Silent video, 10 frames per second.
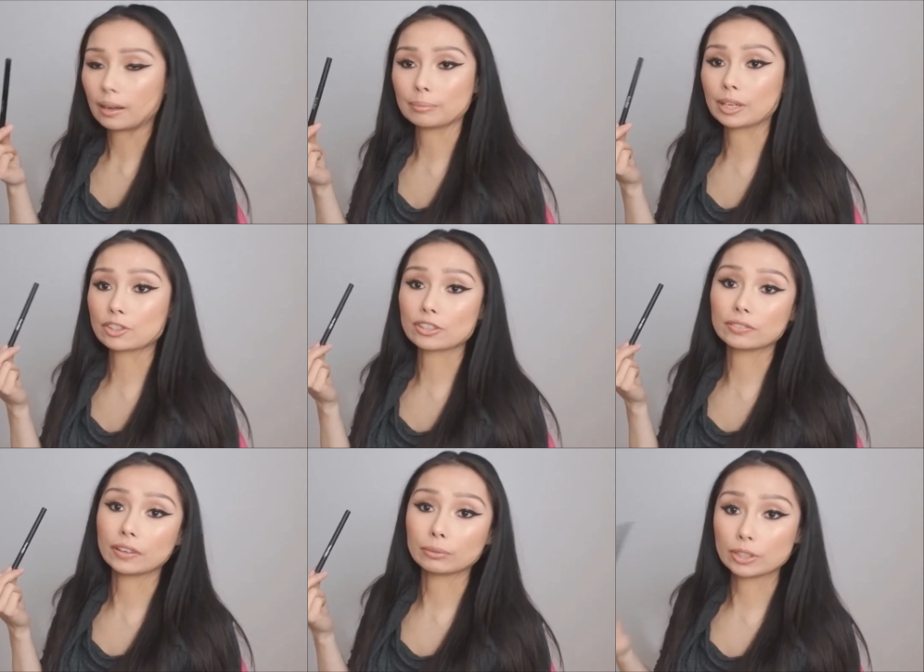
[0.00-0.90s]
I'm not sure
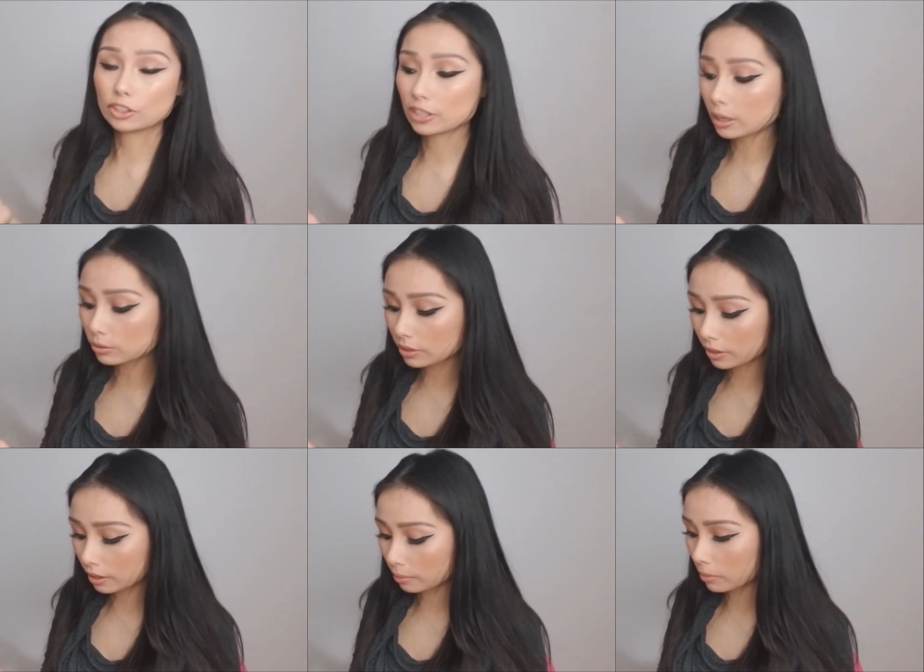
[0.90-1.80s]
if I reached out to
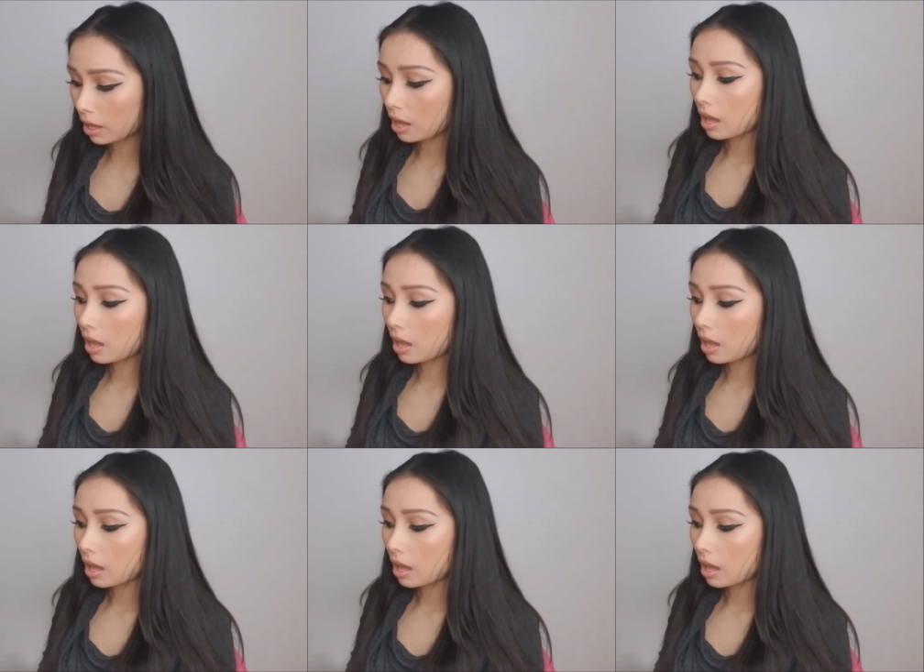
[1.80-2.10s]
them,